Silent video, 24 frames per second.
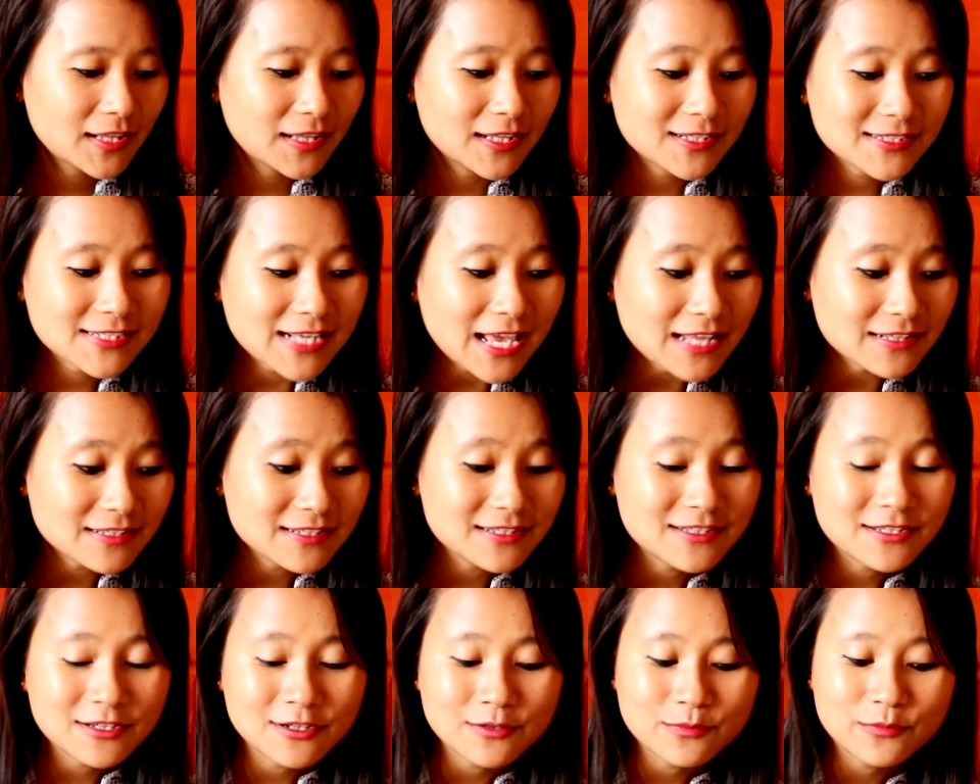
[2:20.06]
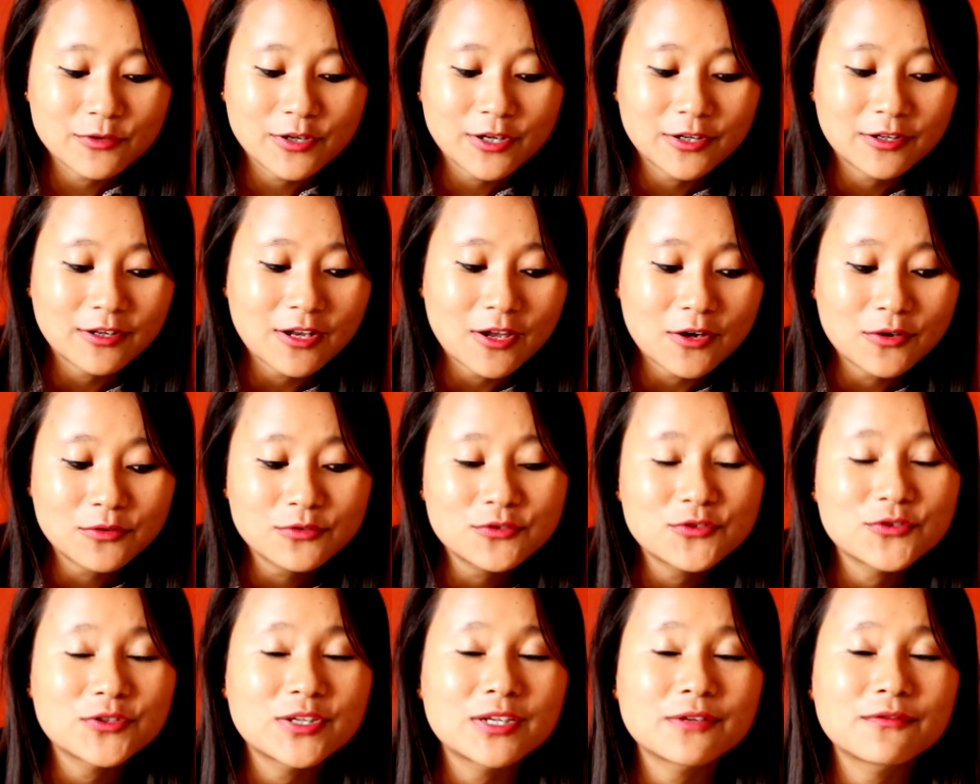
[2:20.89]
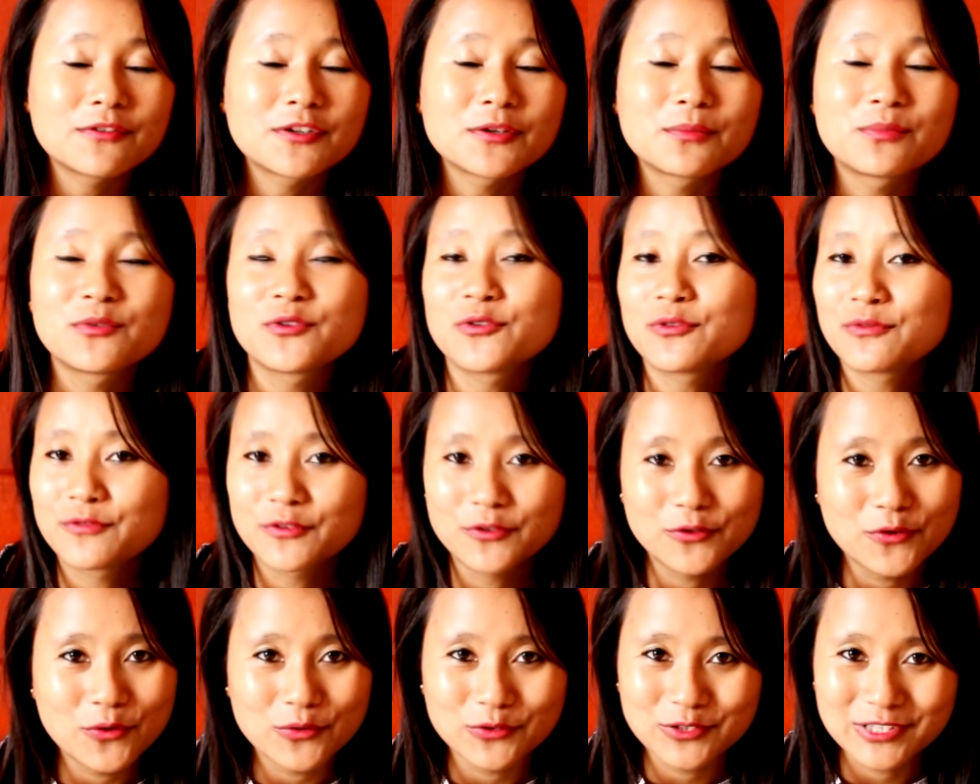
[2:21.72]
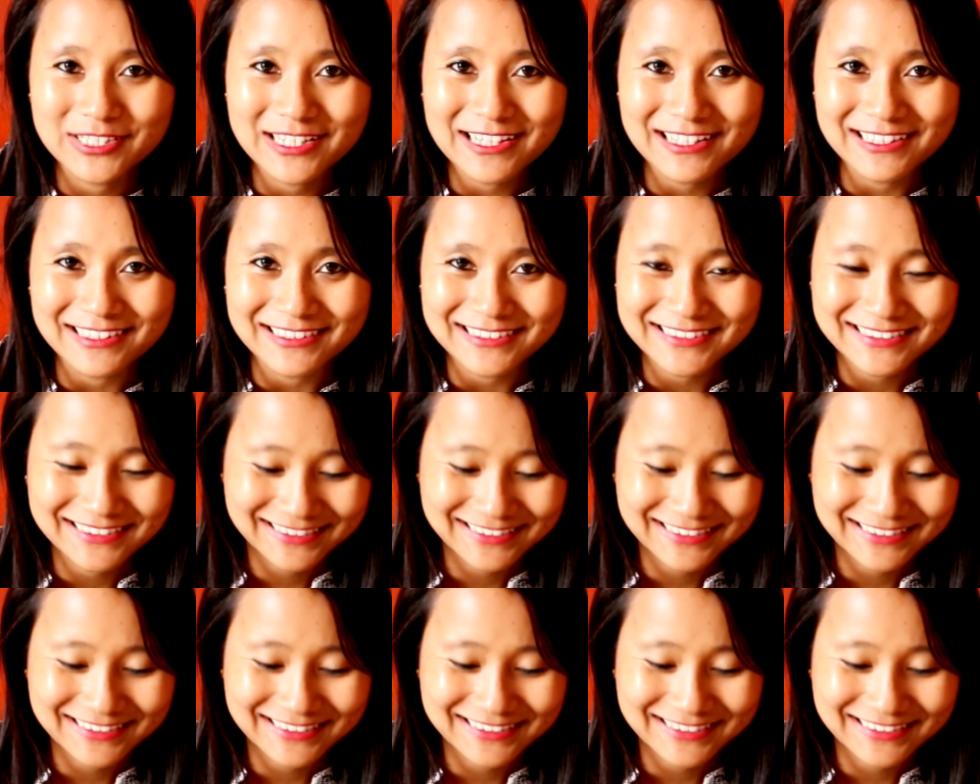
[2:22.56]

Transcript: Let's add the turmeric now to give it a beautiful golden color.